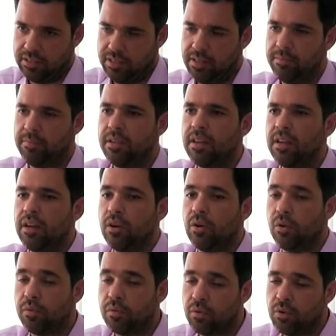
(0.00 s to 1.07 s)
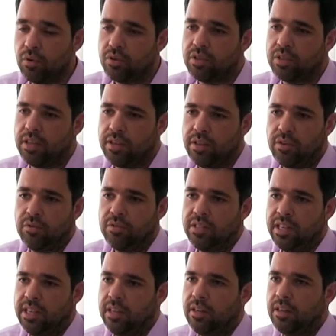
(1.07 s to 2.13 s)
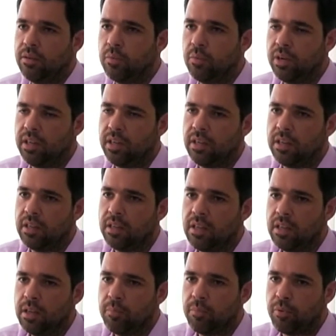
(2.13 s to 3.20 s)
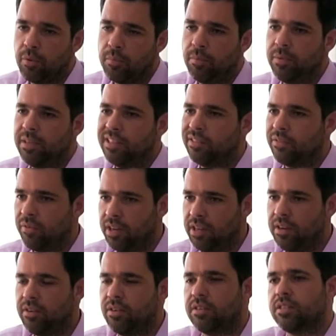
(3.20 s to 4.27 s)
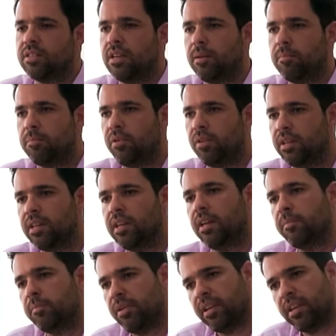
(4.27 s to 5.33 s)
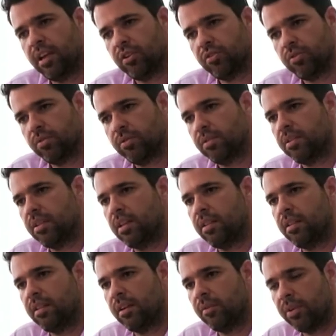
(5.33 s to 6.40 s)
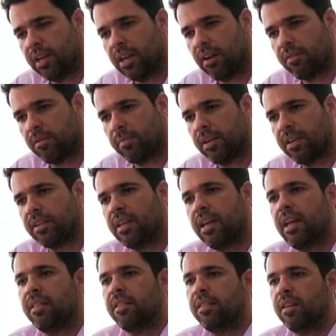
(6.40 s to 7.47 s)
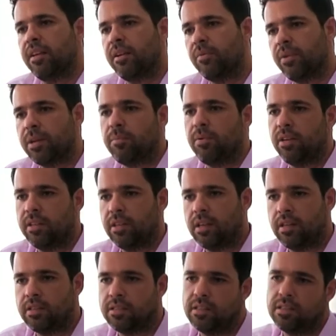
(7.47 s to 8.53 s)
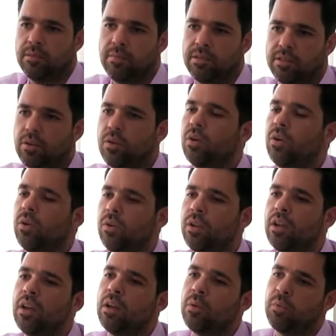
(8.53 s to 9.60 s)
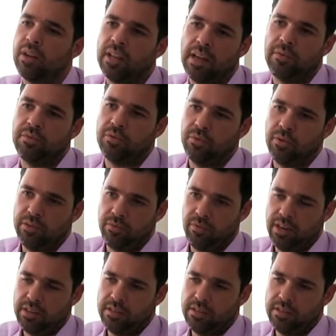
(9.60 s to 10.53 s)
system. Of course, a new deal will probably trigger some political implications that the Greek government and the Greek political system as a whole will have to